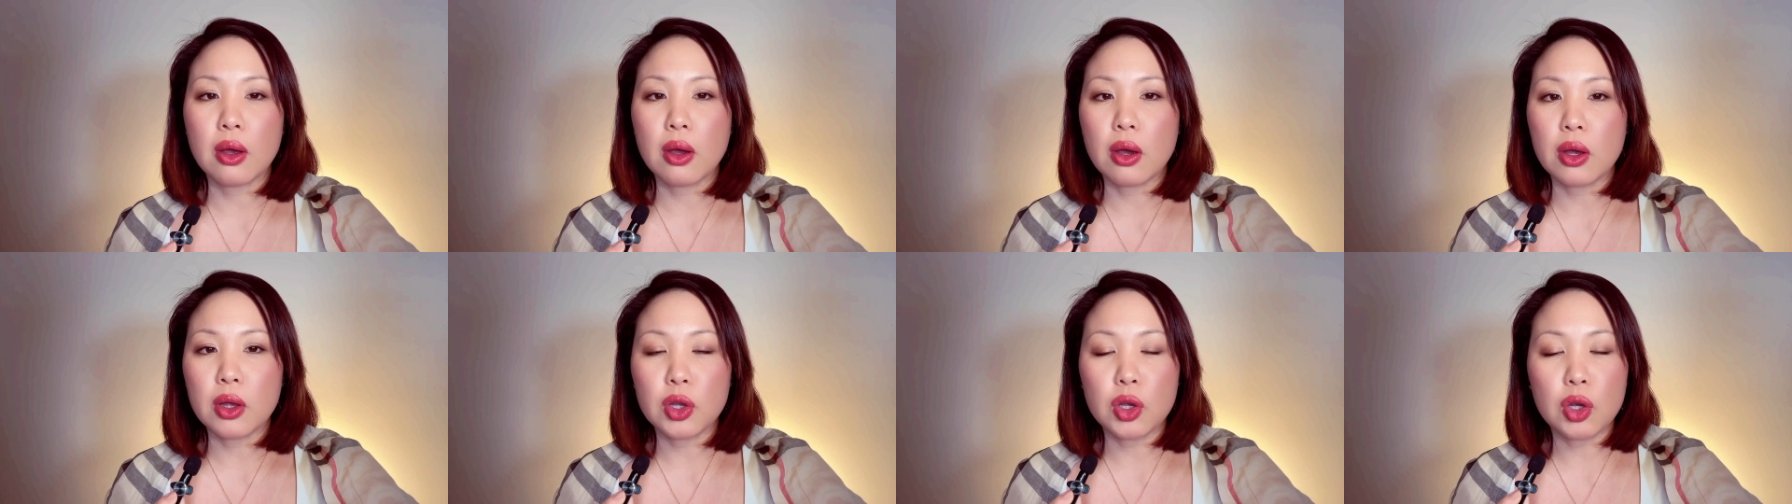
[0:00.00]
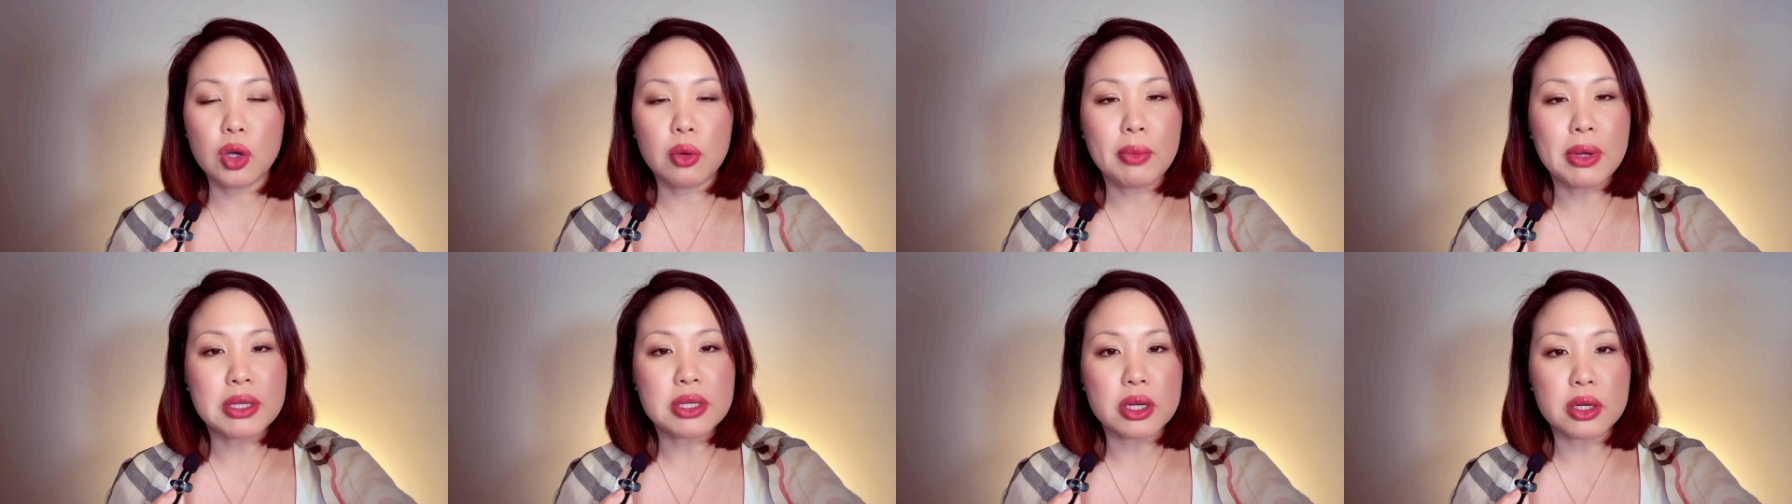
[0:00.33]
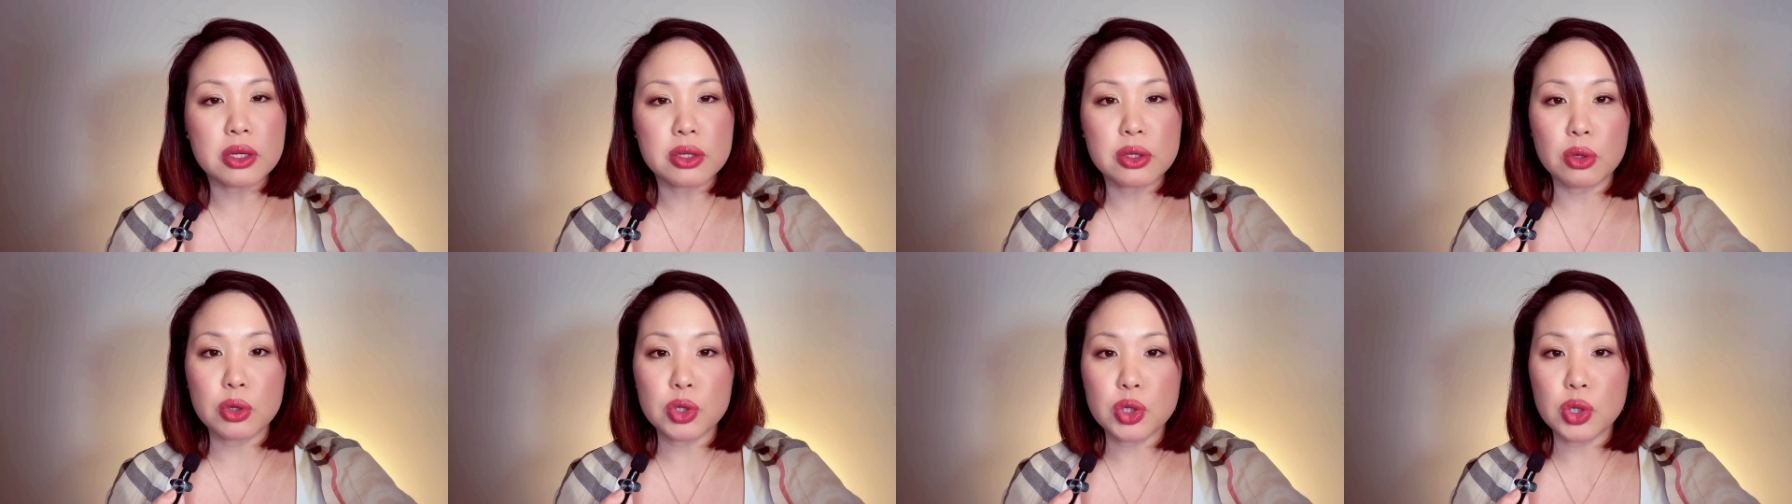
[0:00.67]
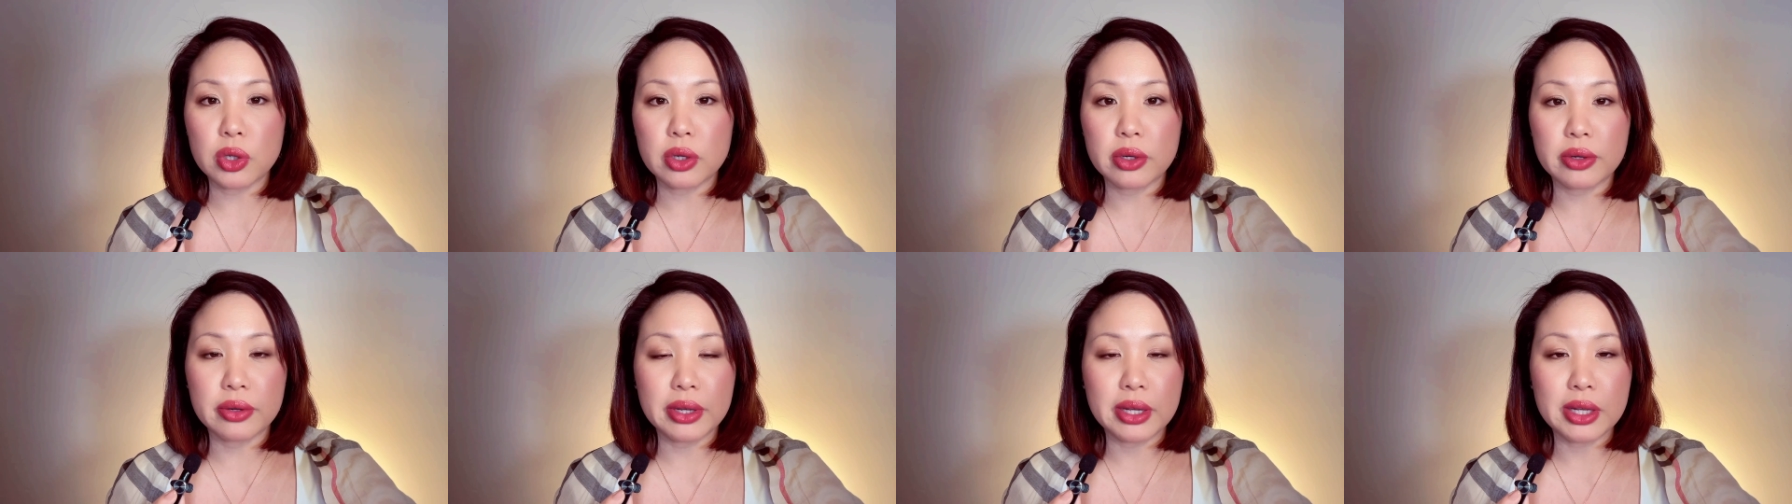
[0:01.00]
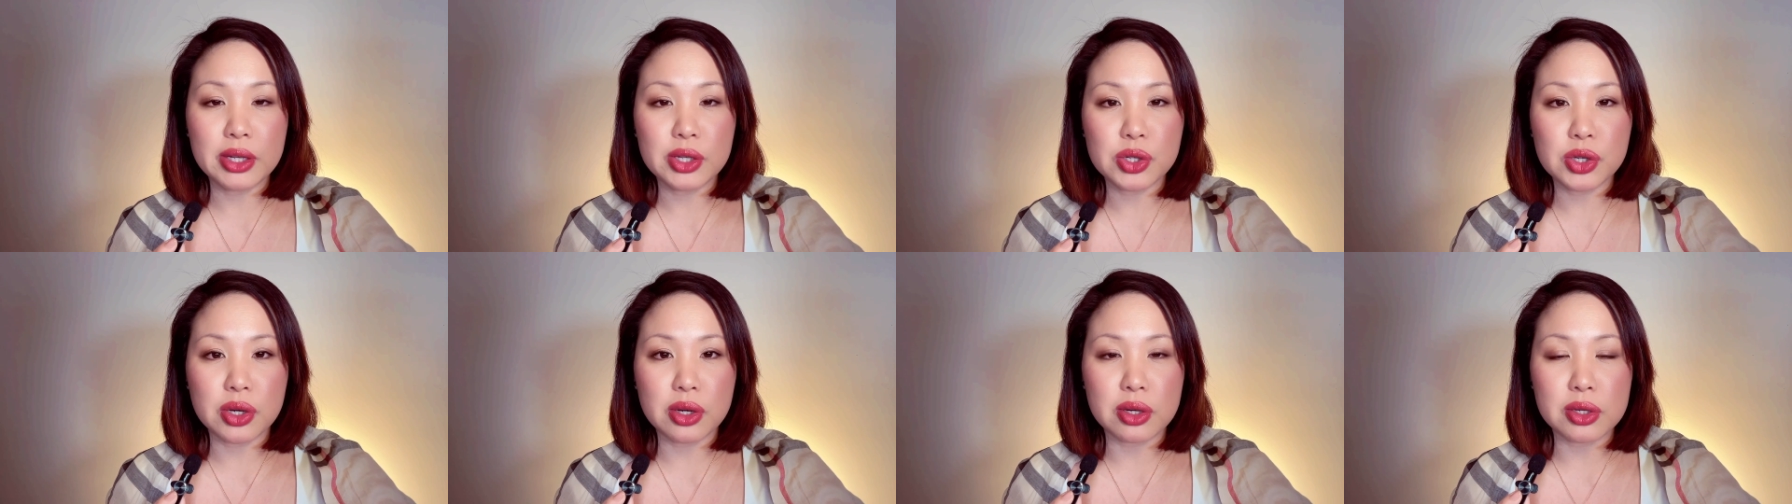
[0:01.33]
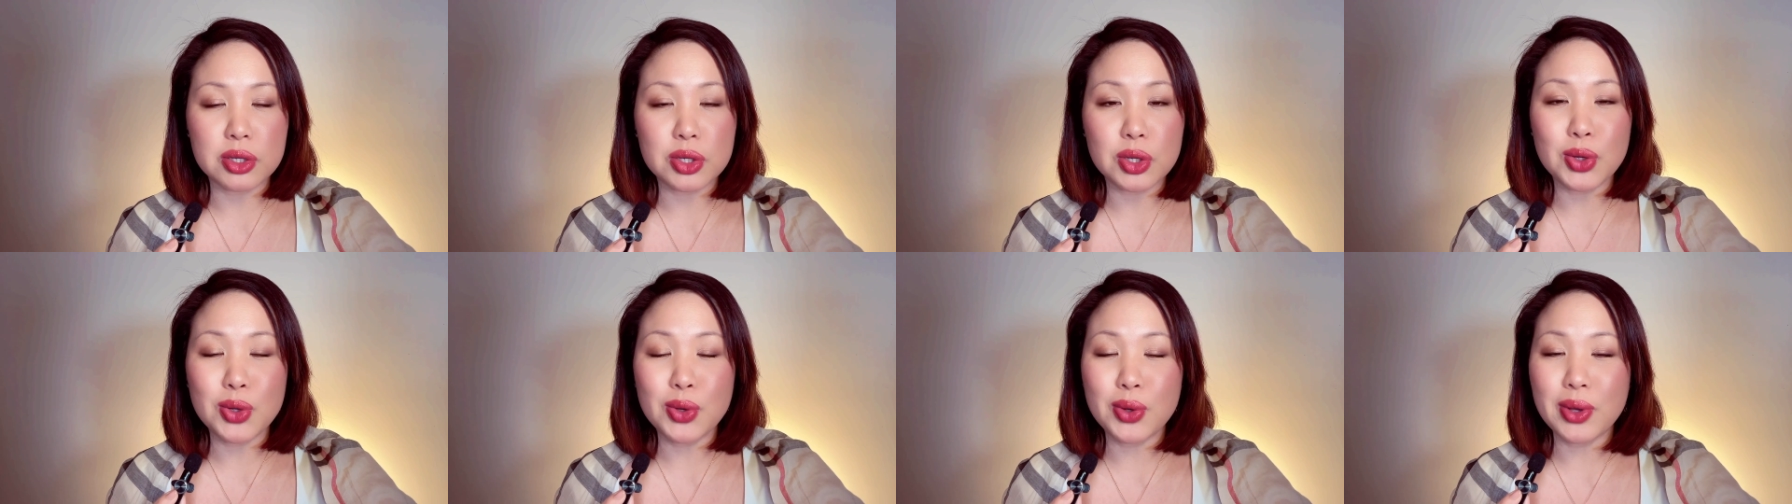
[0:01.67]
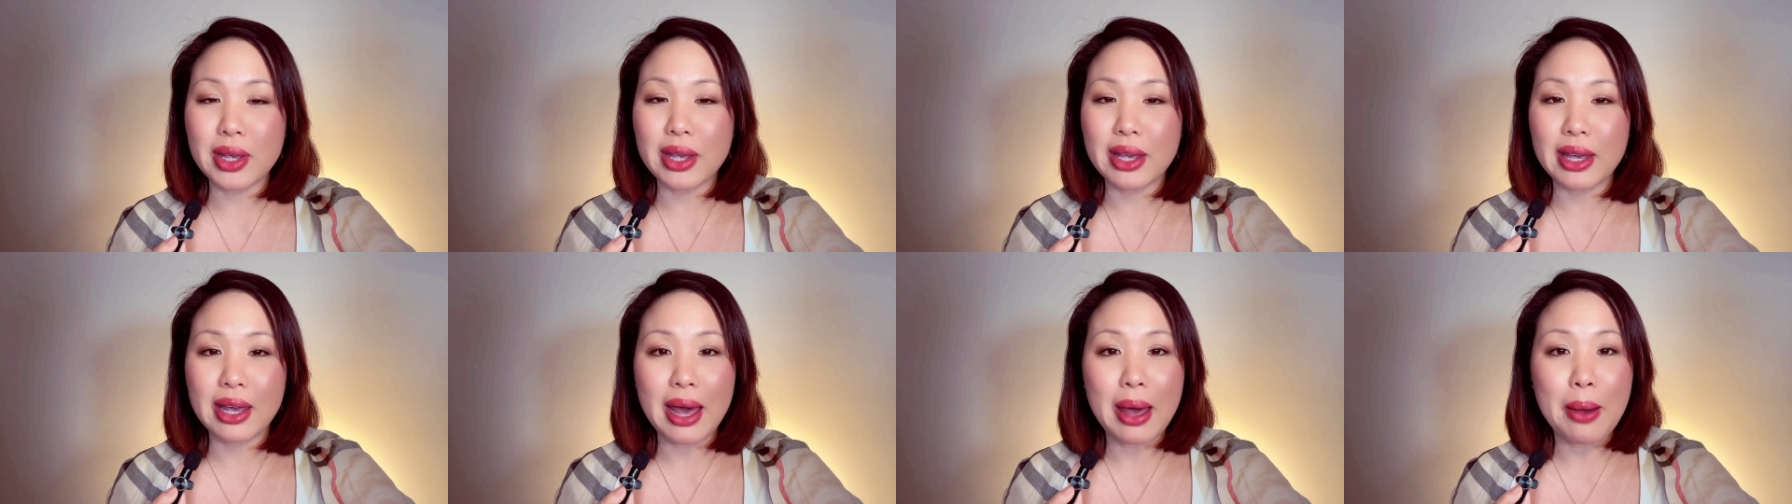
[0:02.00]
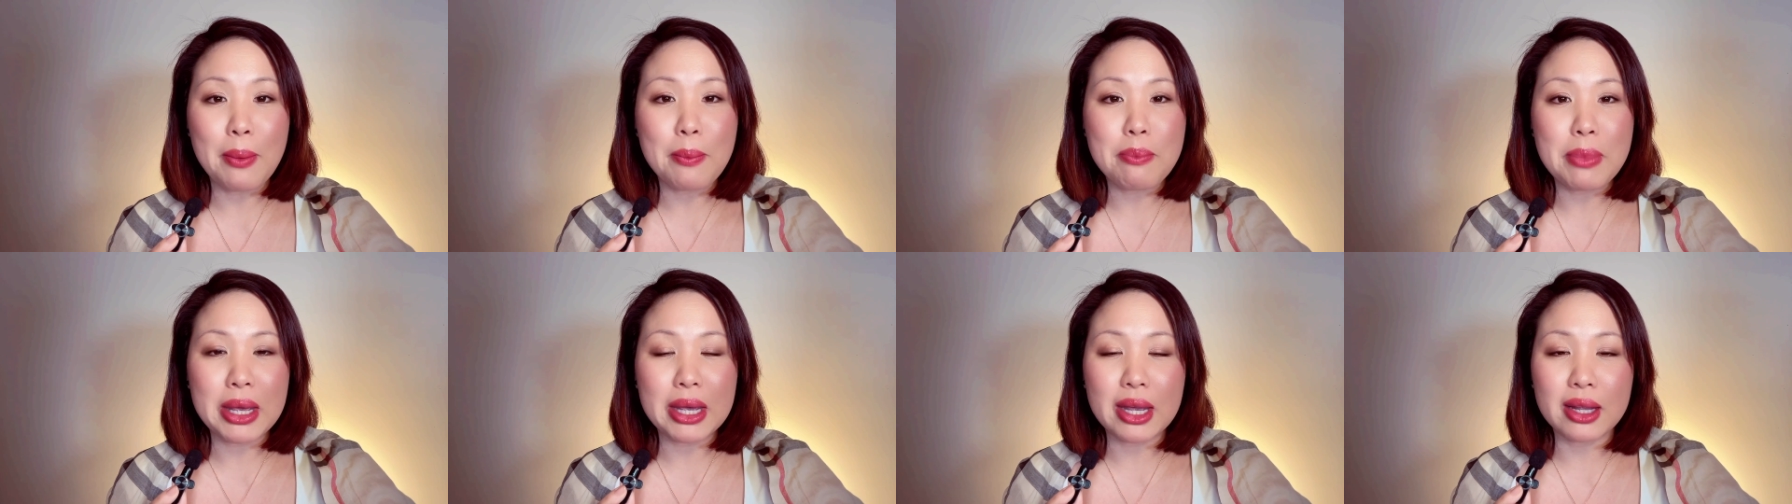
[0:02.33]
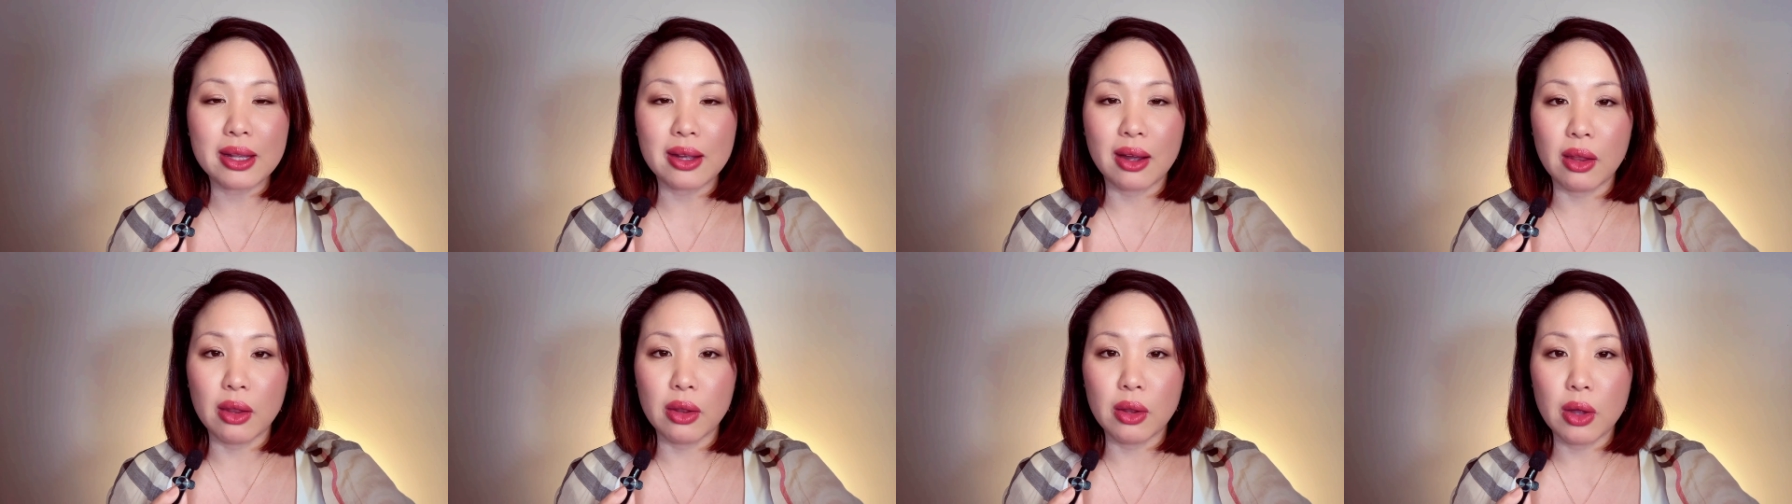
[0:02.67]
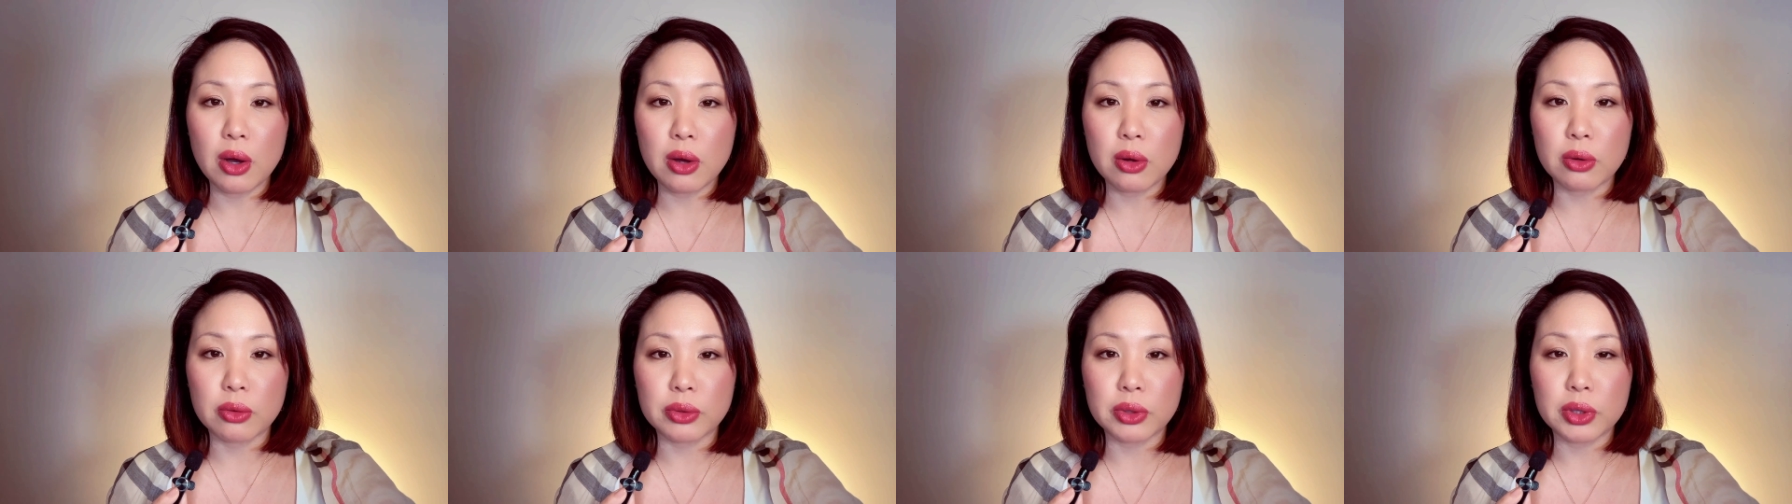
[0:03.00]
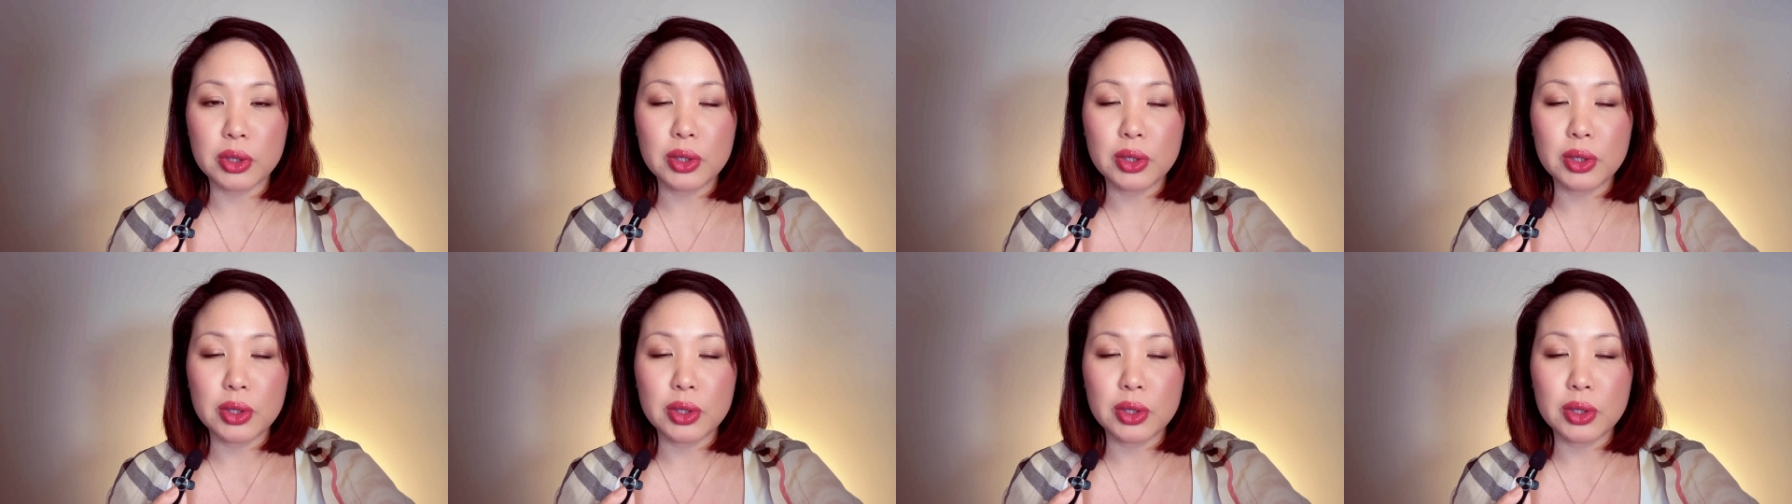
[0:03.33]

Humans are social creatures. You can't make it alone.